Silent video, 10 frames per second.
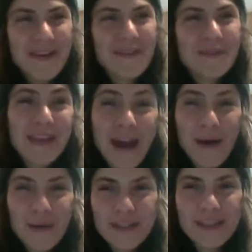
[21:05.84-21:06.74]
of
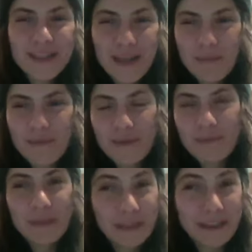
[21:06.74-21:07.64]
cows except
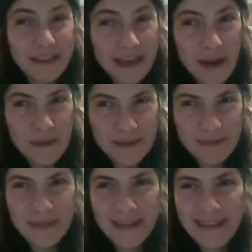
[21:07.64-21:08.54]
from milking
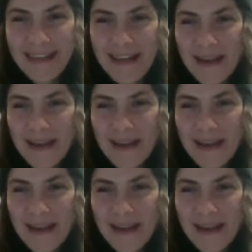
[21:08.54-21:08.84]
cows. But